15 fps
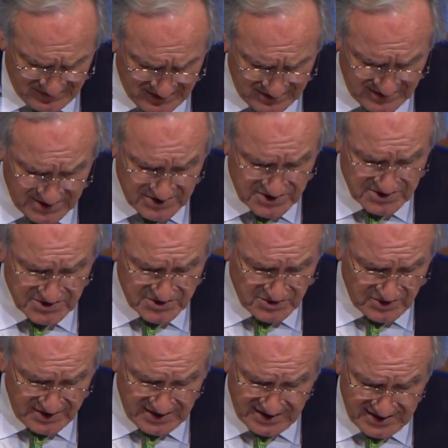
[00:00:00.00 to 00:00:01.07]
Foundation is
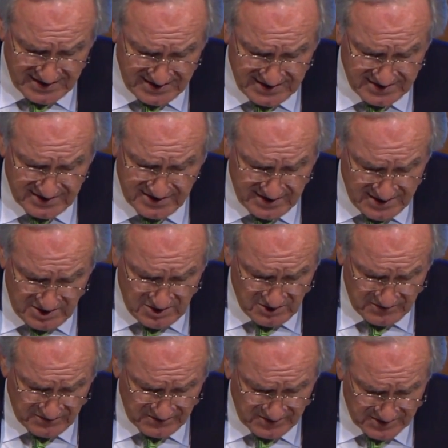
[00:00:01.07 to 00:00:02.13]
doing. I again thank
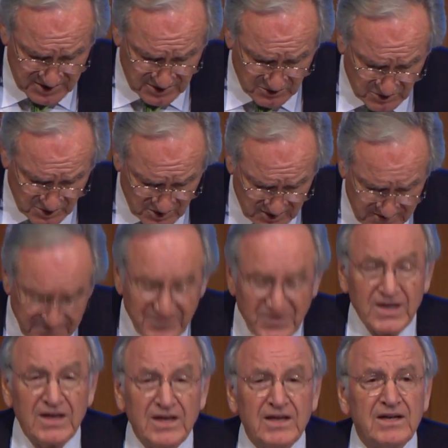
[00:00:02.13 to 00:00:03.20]
you for this award.
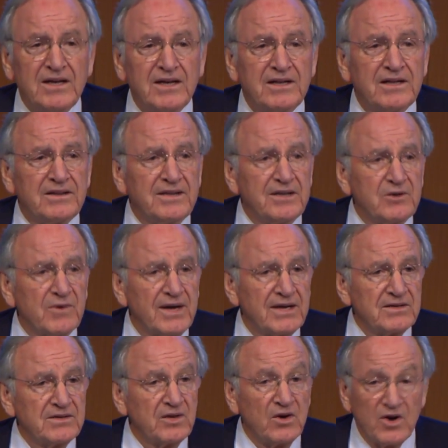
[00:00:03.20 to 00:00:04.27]
The
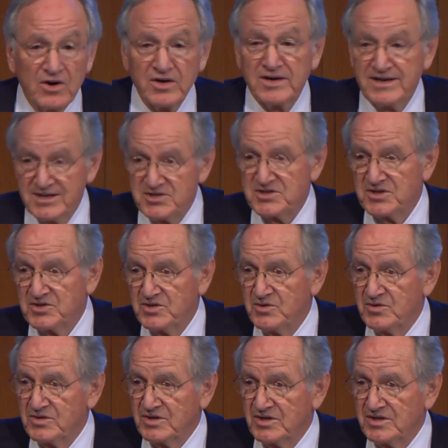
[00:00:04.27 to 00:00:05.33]
grant to the Harkin
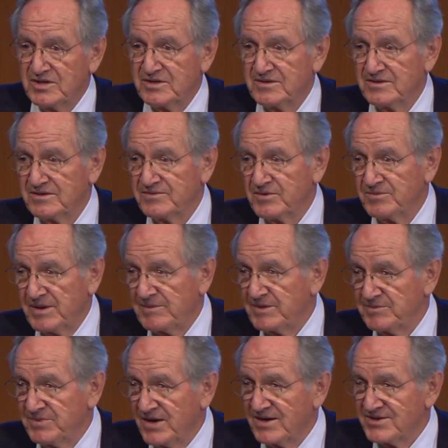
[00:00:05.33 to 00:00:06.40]
Institute for
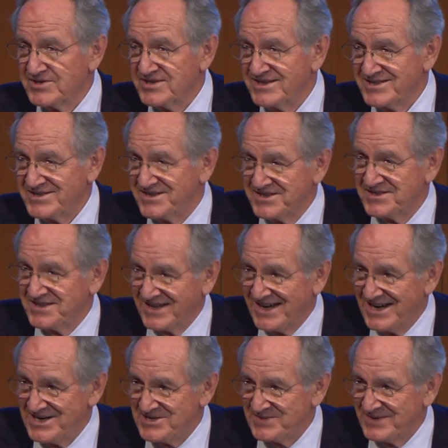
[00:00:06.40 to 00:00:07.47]
Public Policy and Citizen
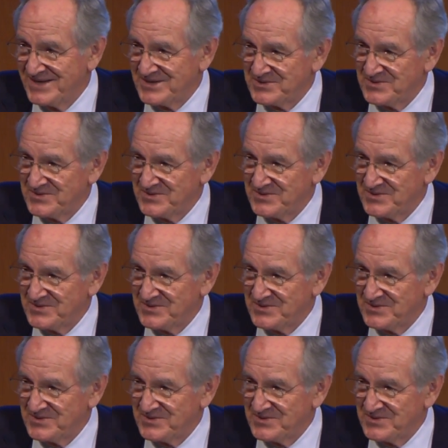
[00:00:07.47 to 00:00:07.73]
Engagement at